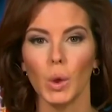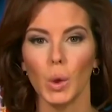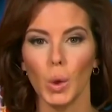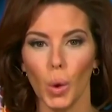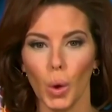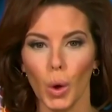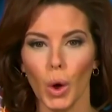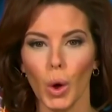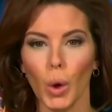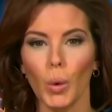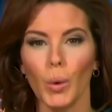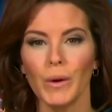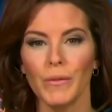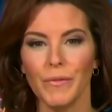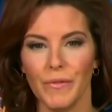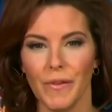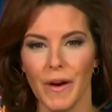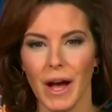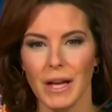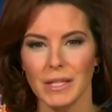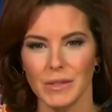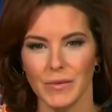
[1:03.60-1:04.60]

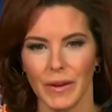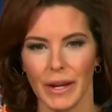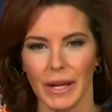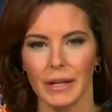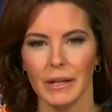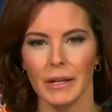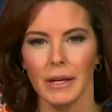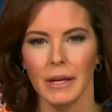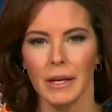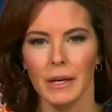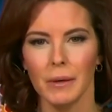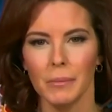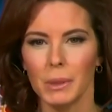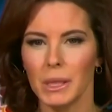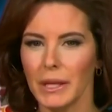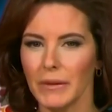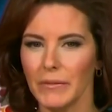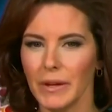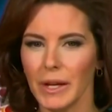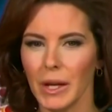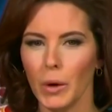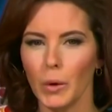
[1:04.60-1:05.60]
chloroquine phosphate,
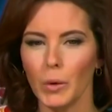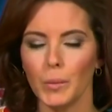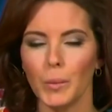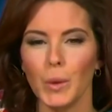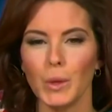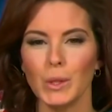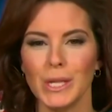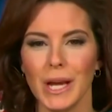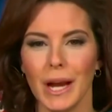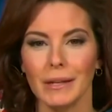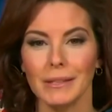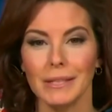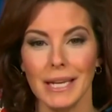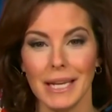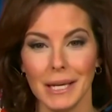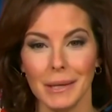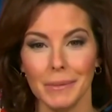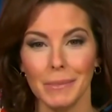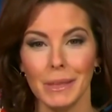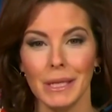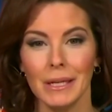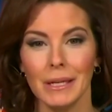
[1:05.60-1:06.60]
believing it would protect
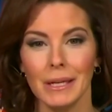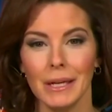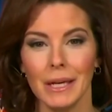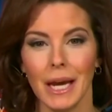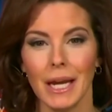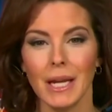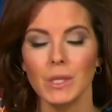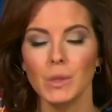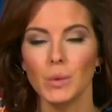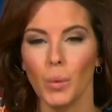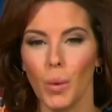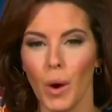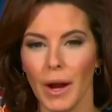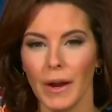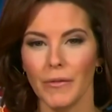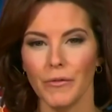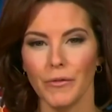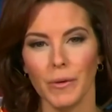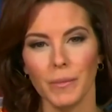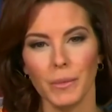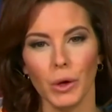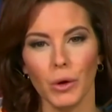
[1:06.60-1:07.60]
him and his
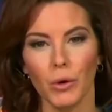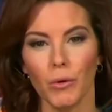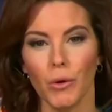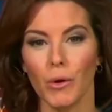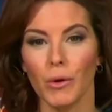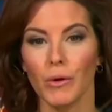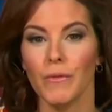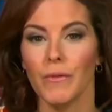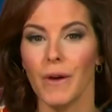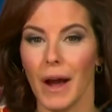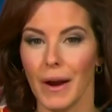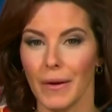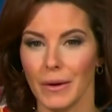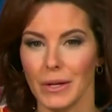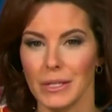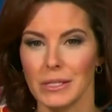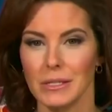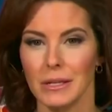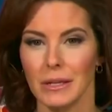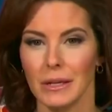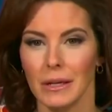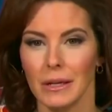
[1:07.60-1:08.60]
wife from the
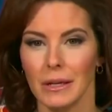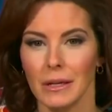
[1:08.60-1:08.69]
coronavirus.